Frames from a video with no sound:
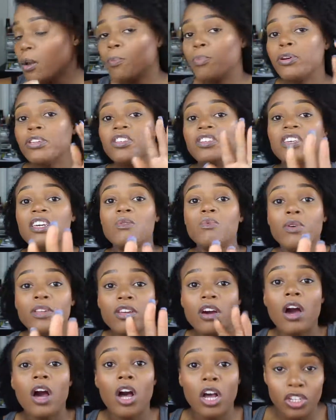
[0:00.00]
proceed with
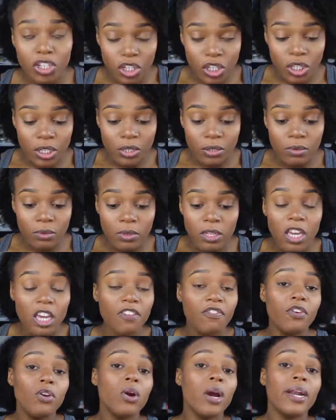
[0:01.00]
caution.
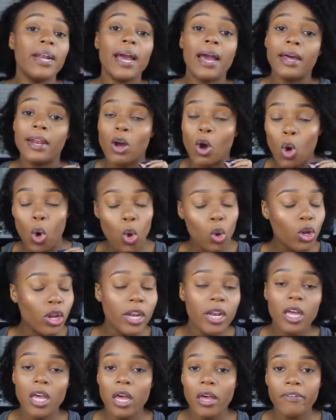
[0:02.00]
If you are not old
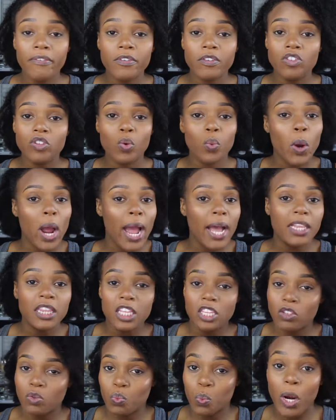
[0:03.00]
enough to ride
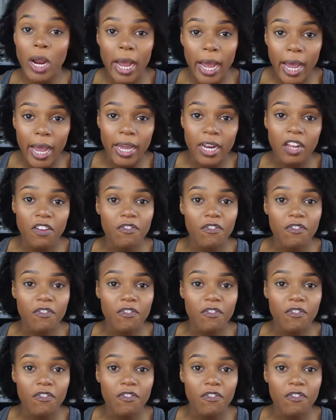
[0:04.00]
this ride,